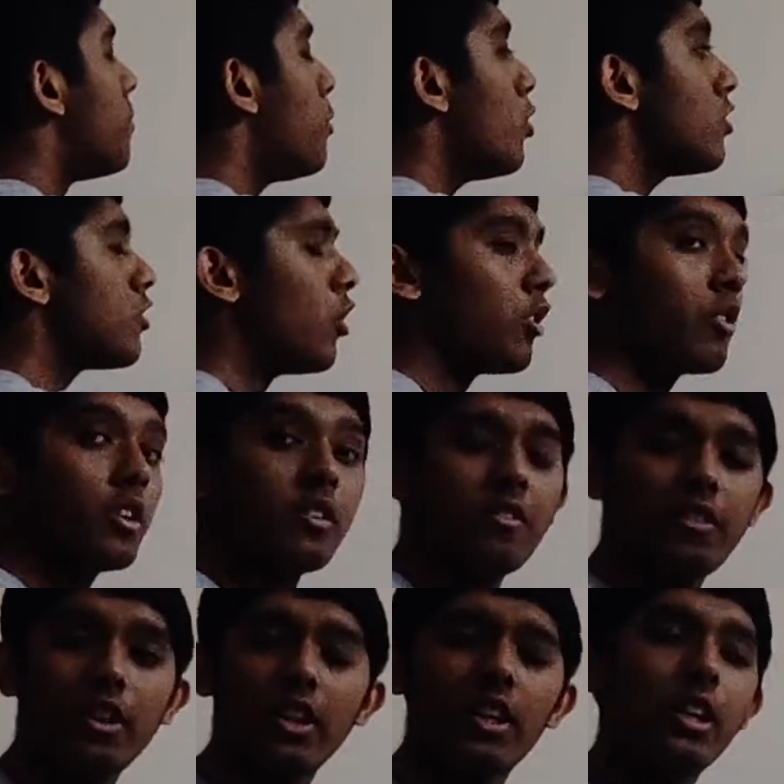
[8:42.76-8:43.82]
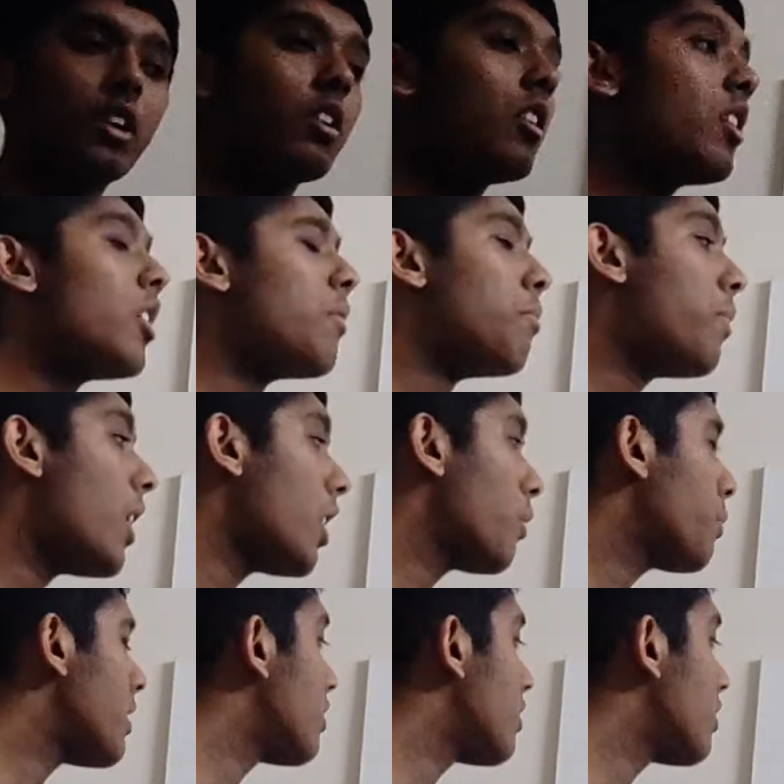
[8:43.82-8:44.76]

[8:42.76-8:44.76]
both go to infinity. But we